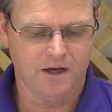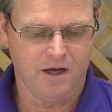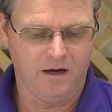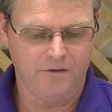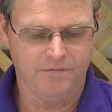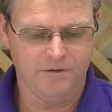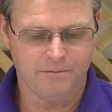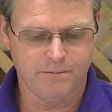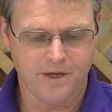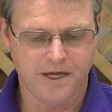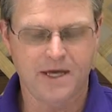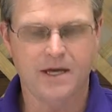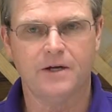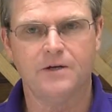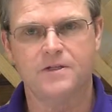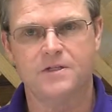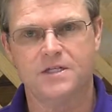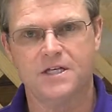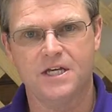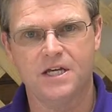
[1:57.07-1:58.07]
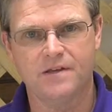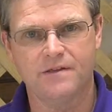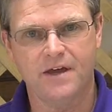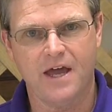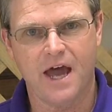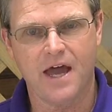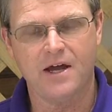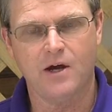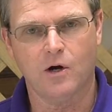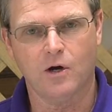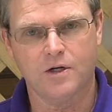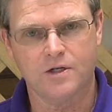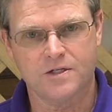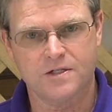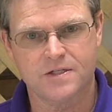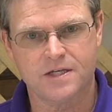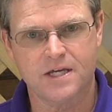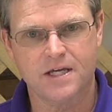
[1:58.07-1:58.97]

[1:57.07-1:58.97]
of the PLC and the ARC.